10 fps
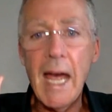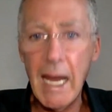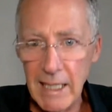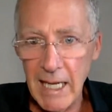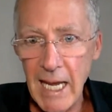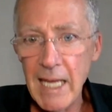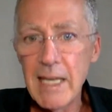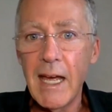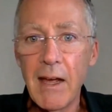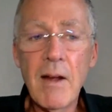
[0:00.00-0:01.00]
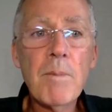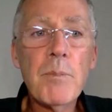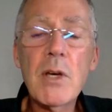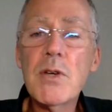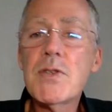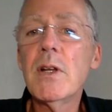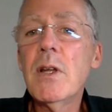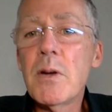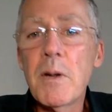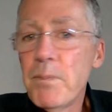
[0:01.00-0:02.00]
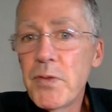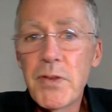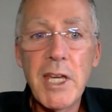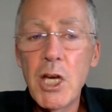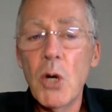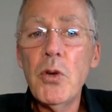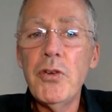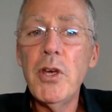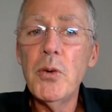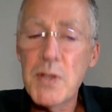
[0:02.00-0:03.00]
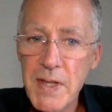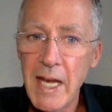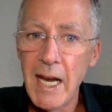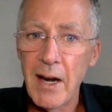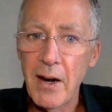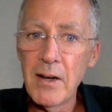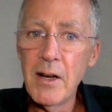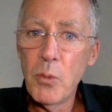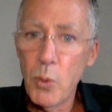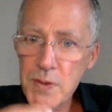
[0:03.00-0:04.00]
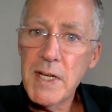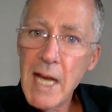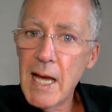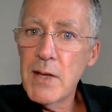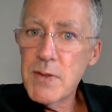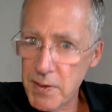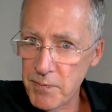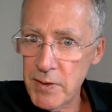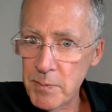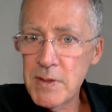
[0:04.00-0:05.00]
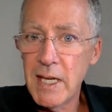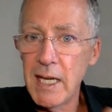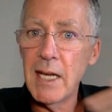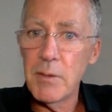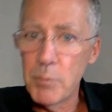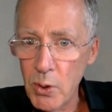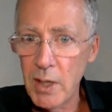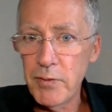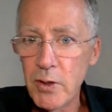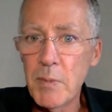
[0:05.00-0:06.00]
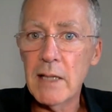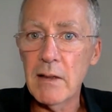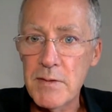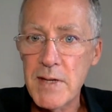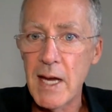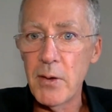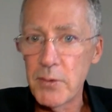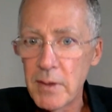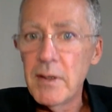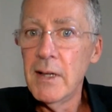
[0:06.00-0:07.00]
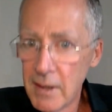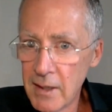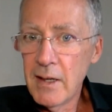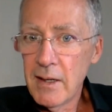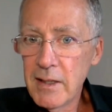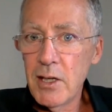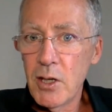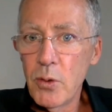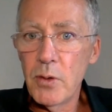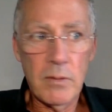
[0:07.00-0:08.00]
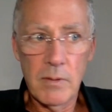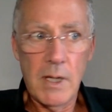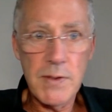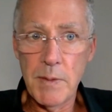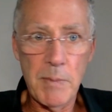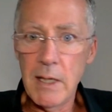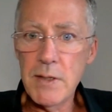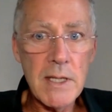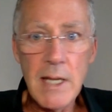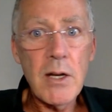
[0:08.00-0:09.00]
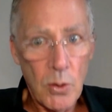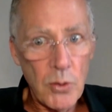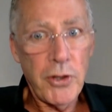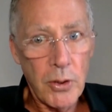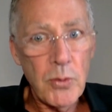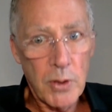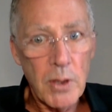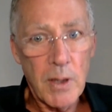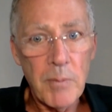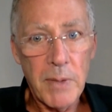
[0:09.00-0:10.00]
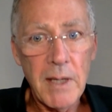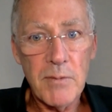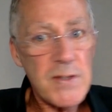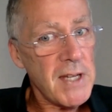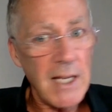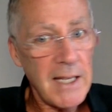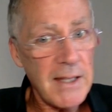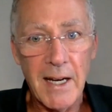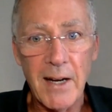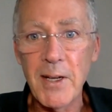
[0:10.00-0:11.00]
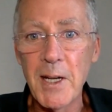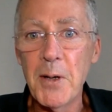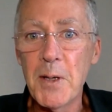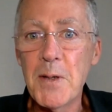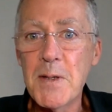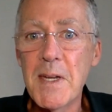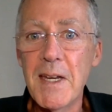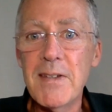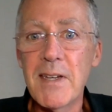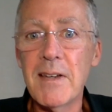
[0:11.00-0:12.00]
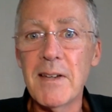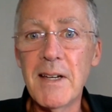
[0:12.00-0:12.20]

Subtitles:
again, because look, the old you is there once it has the vitamin D and pull a few metals out. And, you know, it's amazing that old you can be still in there. You know, you just need to